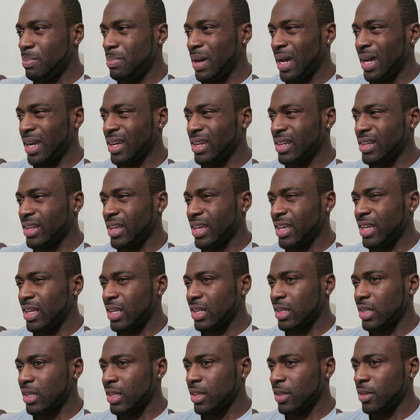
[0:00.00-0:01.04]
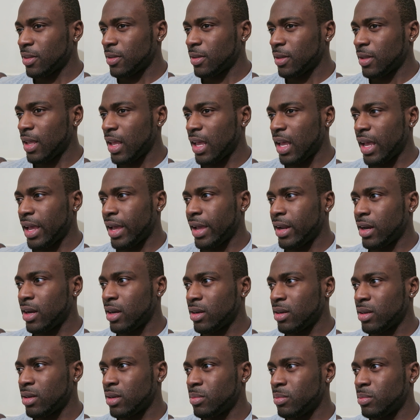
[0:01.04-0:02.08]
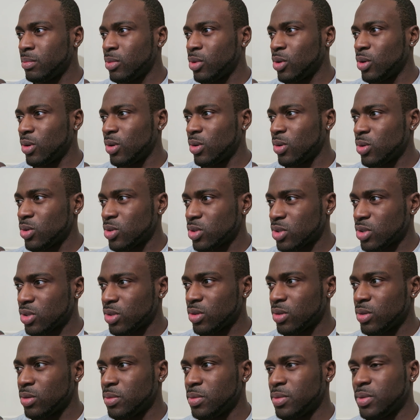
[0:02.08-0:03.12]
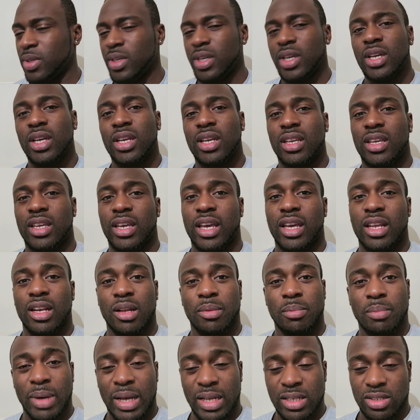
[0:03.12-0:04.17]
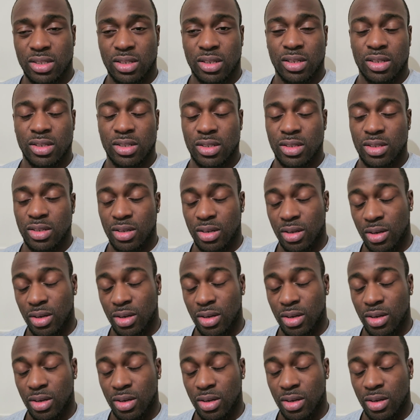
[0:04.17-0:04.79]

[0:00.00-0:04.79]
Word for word: back day, I think, and um, also getting a massage,